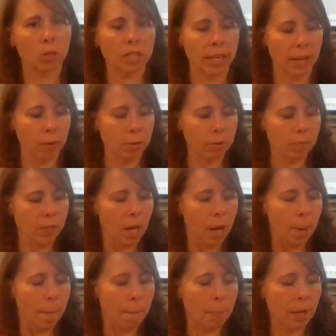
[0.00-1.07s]
sound.
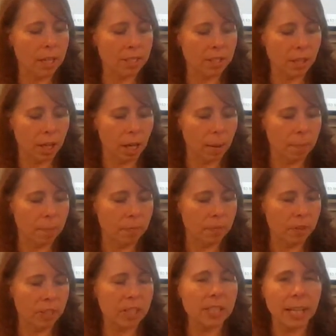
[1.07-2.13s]
But
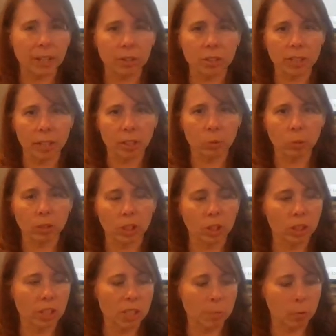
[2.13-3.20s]
this actually sounded really
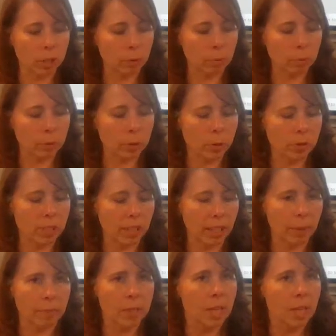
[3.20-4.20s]
good this morning when we were using it.